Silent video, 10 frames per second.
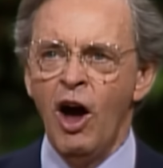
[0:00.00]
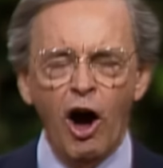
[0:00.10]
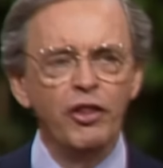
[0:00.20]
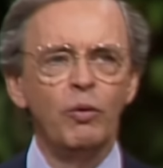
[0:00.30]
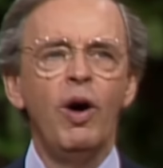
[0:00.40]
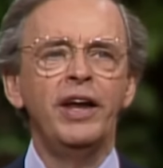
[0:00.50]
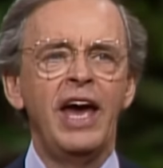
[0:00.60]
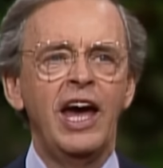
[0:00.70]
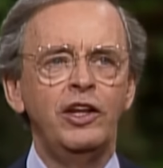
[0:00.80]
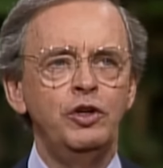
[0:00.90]
On the one
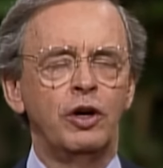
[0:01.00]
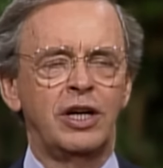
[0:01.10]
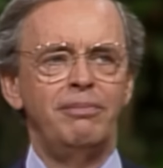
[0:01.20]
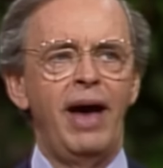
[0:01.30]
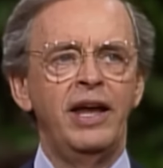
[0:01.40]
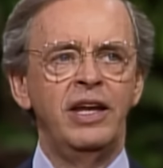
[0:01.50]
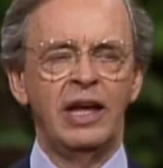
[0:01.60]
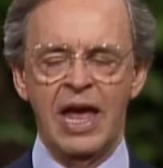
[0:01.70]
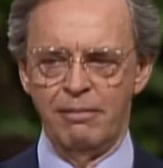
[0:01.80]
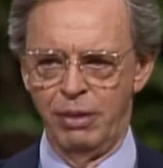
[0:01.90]
hand, you're
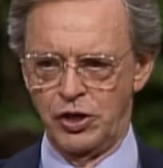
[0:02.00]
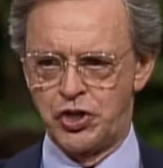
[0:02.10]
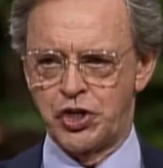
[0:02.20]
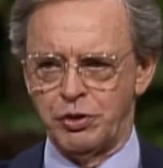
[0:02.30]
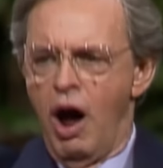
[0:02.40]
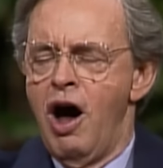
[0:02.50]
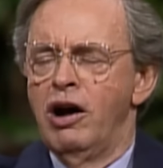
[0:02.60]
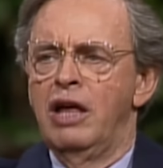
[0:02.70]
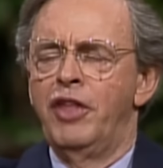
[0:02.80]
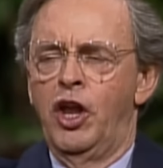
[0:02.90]
commanding, be
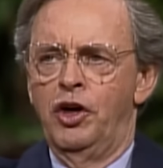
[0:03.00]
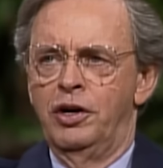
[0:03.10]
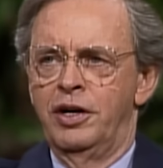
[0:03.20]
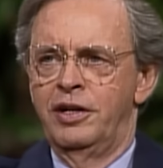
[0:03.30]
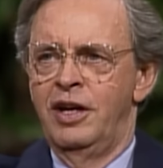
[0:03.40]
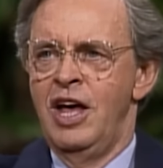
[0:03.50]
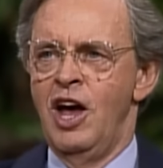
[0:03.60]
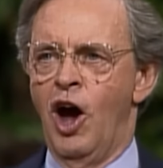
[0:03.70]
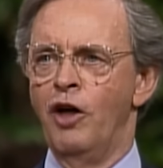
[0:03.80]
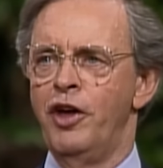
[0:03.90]
strong in the Lord.
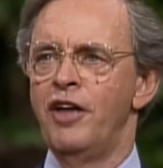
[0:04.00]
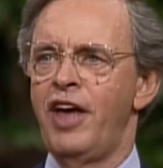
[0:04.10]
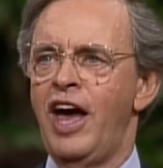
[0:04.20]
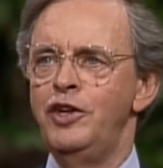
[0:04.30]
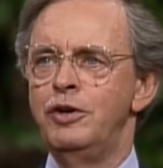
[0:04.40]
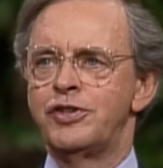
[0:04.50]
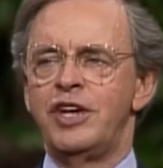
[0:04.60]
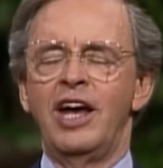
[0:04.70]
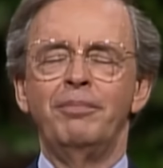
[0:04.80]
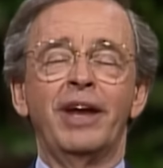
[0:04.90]
On the other hand, you're
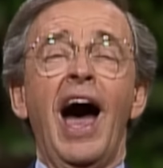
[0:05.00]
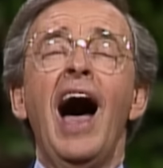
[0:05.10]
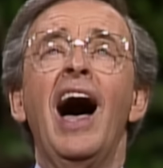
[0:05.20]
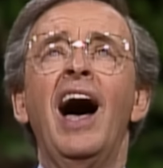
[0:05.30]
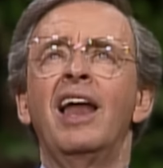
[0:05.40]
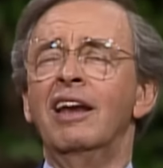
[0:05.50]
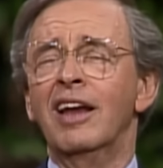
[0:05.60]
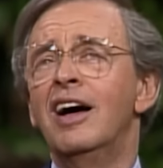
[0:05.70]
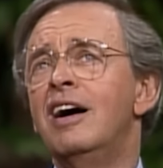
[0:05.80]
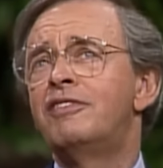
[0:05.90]
saying, but I
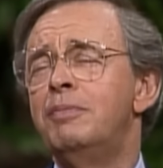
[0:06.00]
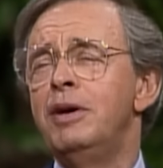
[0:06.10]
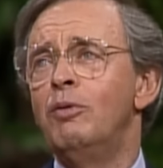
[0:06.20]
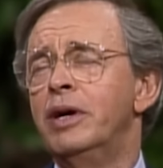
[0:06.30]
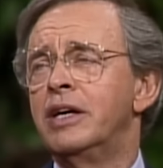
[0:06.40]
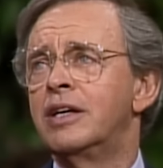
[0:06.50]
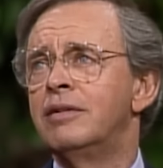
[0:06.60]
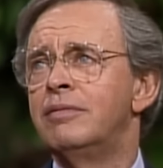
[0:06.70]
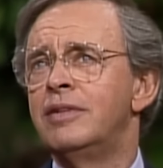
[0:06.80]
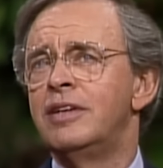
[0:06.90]
love to be weak.
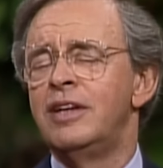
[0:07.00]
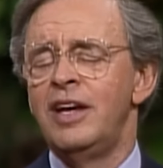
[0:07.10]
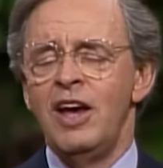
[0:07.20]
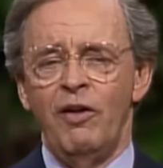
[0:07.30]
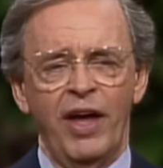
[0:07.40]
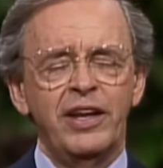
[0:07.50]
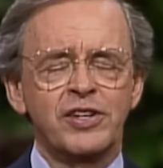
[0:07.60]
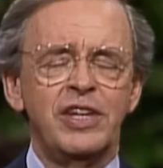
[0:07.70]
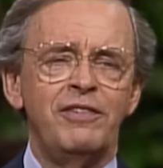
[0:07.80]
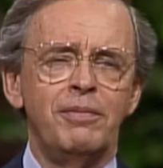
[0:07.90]
That
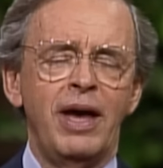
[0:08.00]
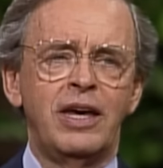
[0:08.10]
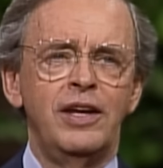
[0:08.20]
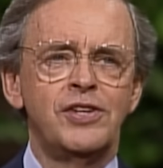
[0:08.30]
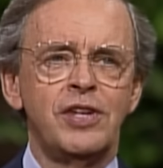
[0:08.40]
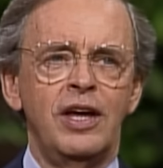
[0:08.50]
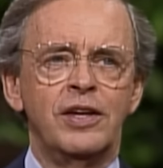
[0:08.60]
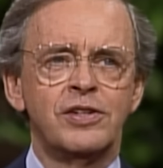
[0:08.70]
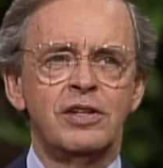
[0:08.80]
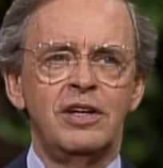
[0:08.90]
doesn't even make any
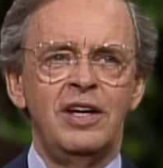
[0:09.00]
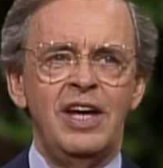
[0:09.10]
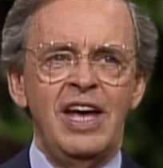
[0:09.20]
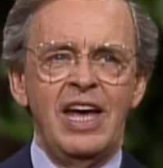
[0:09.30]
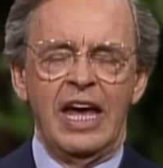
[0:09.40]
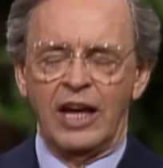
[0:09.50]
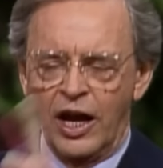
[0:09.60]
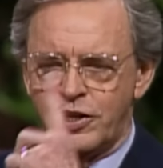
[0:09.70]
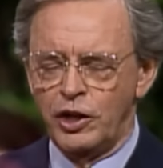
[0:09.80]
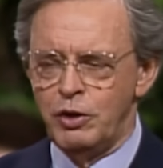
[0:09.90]
sense it,
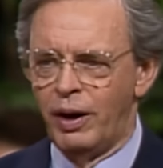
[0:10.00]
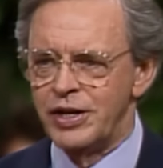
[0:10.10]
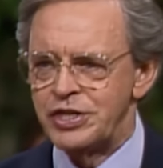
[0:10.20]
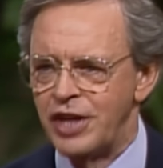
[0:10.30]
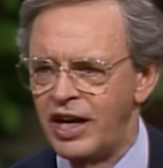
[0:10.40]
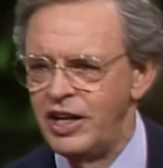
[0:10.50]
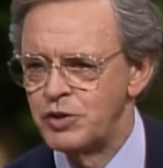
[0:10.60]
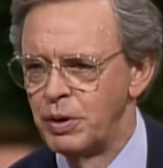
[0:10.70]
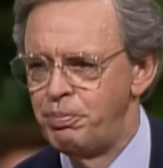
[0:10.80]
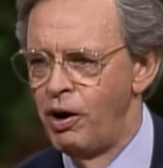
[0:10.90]
until you understand.
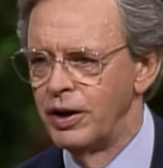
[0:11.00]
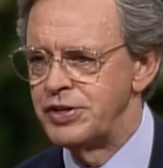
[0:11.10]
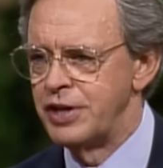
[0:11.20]
Here's what Paul is